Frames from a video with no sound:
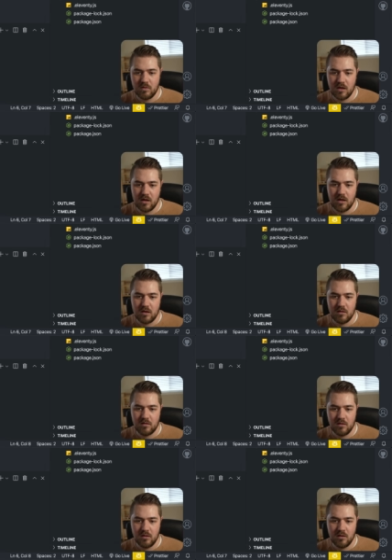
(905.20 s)
I
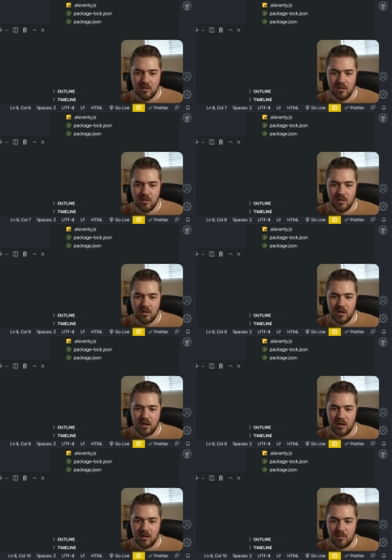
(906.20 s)

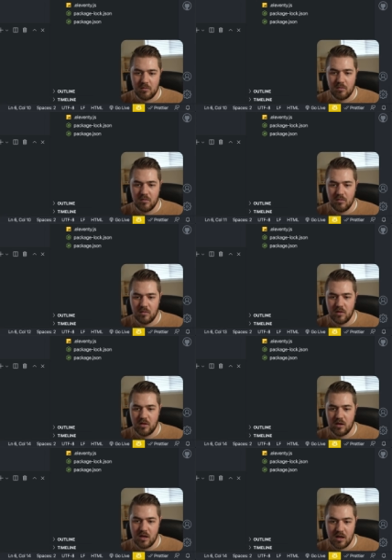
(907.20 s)
am
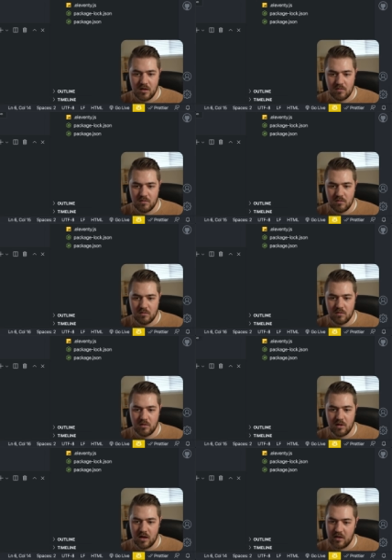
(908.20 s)
the,
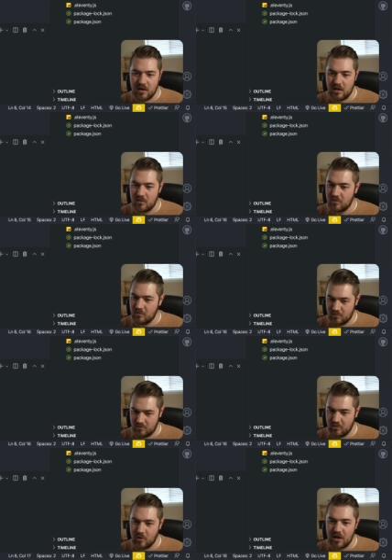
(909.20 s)
and then
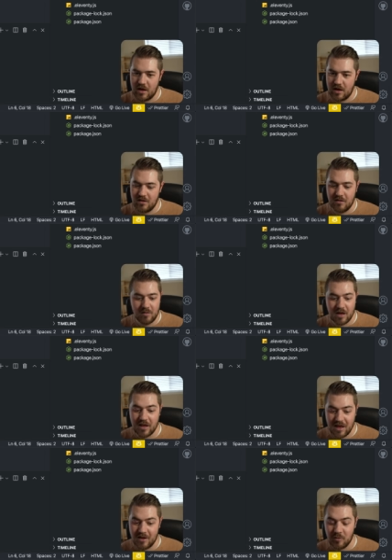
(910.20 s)
we get,
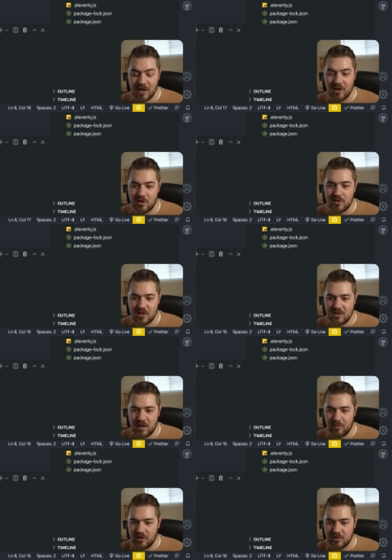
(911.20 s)
again, we can use the
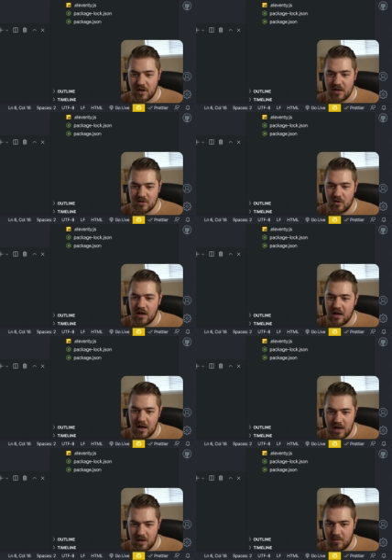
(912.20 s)
templates, right? So I
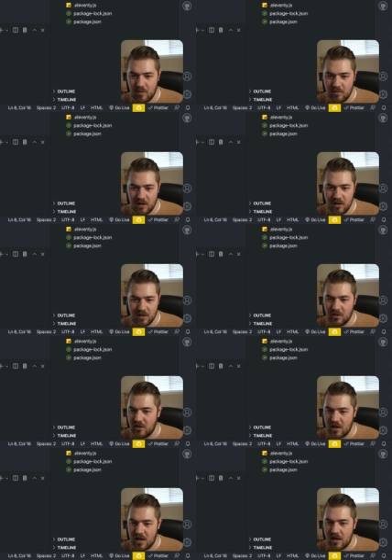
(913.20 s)
am
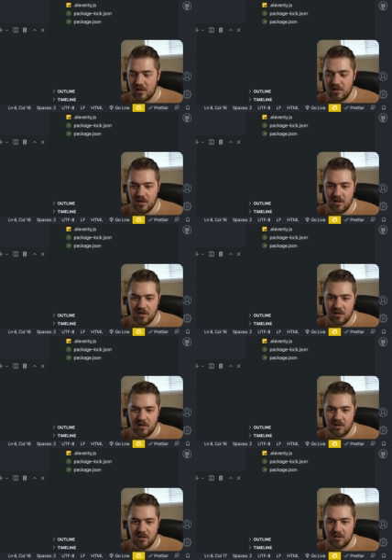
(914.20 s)
the
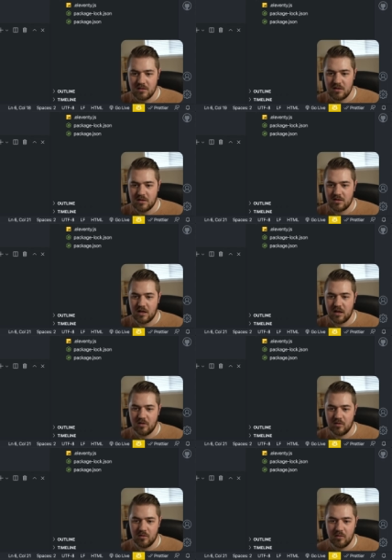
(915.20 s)

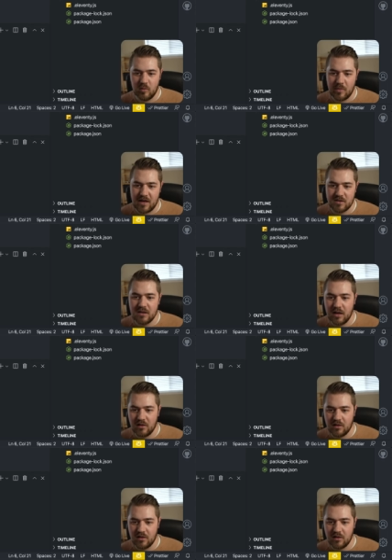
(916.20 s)
title. We'll pass title